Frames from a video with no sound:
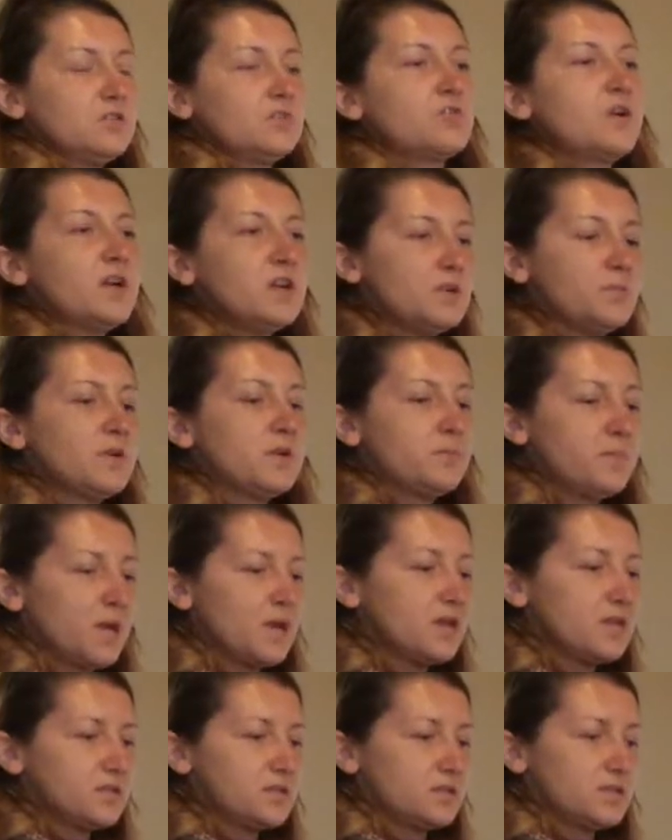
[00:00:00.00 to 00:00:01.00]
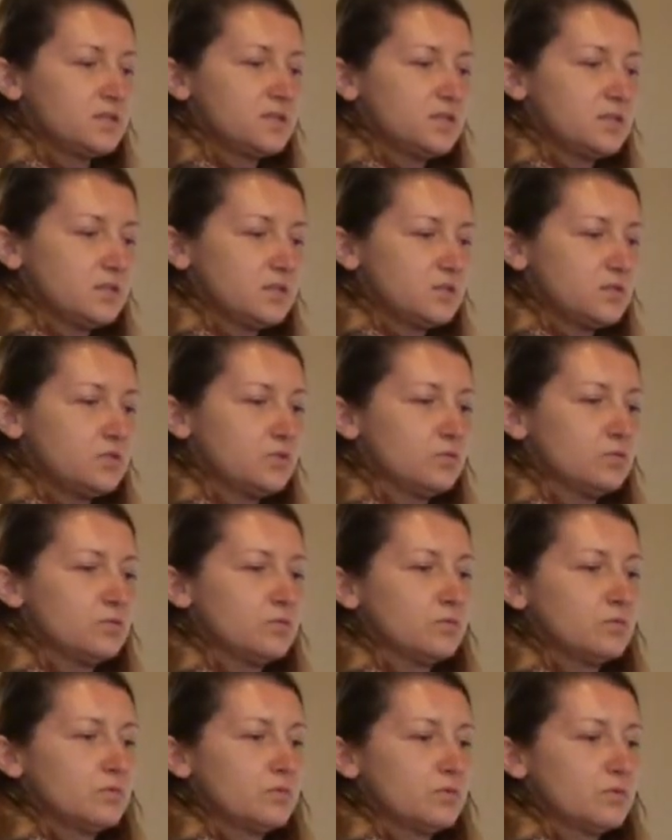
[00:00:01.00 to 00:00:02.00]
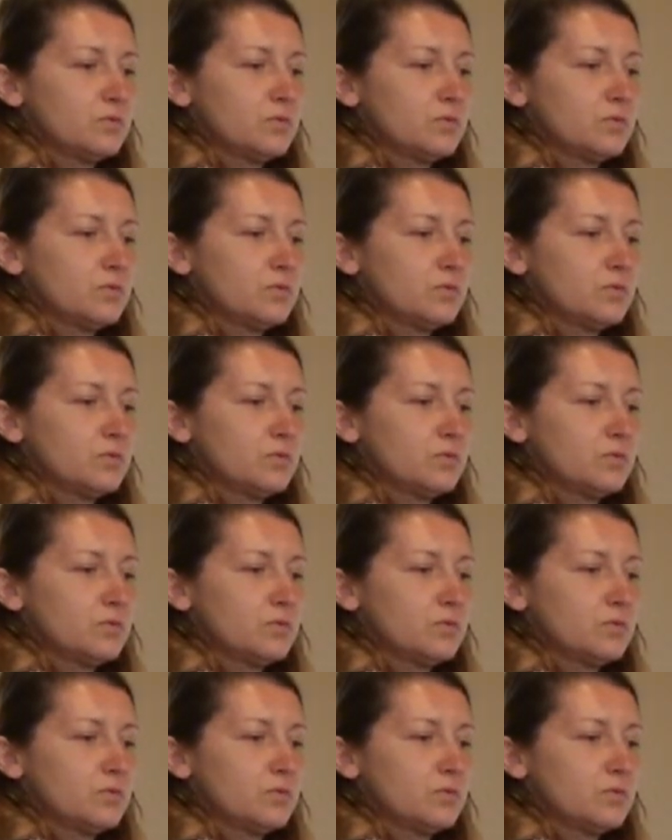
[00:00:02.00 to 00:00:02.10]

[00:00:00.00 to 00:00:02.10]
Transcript: trying my best to